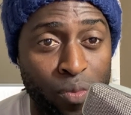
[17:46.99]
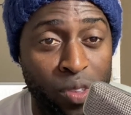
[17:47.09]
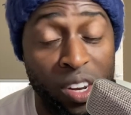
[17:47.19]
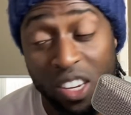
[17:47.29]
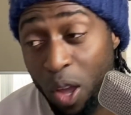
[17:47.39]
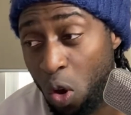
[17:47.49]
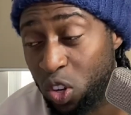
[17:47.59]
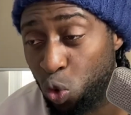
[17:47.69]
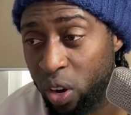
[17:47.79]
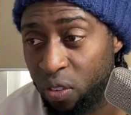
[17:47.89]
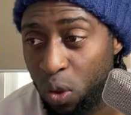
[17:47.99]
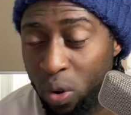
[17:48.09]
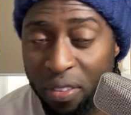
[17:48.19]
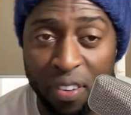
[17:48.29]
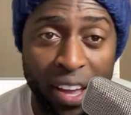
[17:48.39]
You need to go on Twitter if you
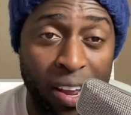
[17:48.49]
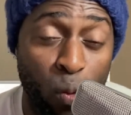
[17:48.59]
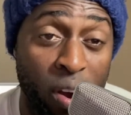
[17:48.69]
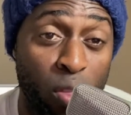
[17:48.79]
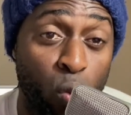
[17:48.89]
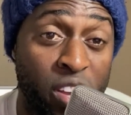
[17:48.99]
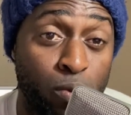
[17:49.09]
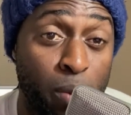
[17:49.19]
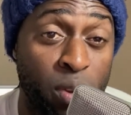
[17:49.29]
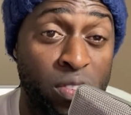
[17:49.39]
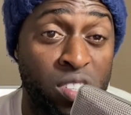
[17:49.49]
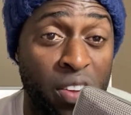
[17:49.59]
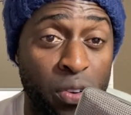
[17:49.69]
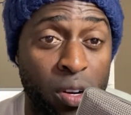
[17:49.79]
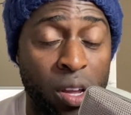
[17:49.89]
want to find out what other ways people have
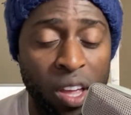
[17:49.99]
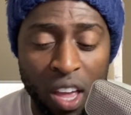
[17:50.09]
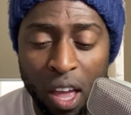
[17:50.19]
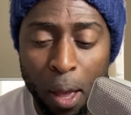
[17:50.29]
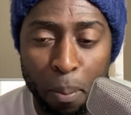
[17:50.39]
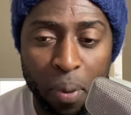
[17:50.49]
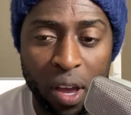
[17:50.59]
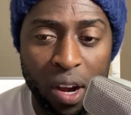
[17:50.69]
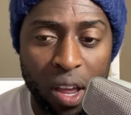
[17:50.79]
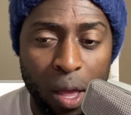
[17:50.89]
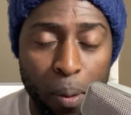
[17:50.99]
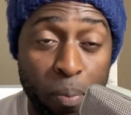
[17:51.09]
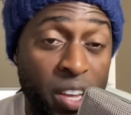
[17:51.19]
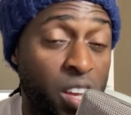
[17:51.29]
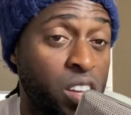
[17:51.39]
suffered. But
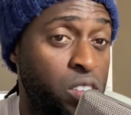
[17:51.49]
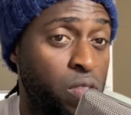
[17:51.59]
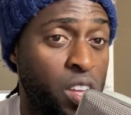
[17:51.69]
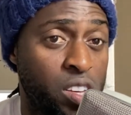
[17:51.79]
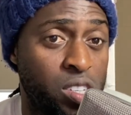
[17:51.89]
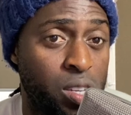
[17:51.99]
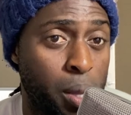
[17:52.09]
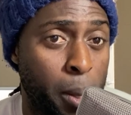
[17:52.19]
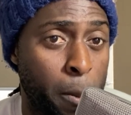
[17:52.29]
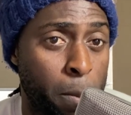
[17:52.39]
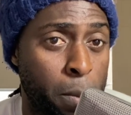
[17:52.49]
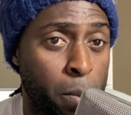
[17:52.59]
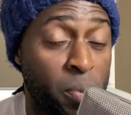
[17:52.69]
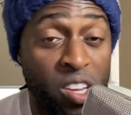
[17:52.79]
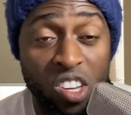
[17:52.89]
because of this,
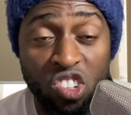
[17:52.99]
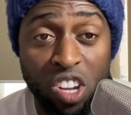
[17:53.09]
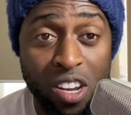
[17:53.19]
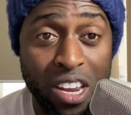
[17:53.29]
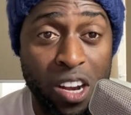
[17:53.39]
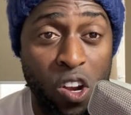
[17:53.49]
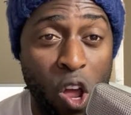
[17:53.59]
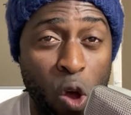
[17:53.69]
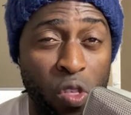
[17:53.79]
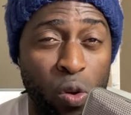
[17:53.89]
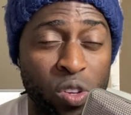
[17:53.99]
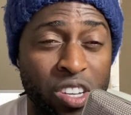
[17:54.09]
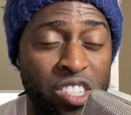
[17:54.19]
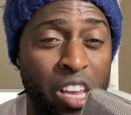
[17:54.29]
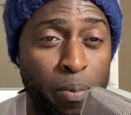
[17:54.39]
because she didn't know that it was
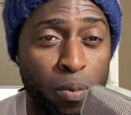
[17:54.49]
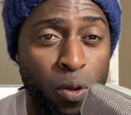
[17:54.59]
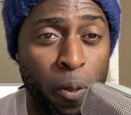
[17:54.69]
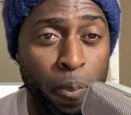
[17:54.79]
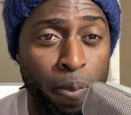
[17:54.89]
acceptable,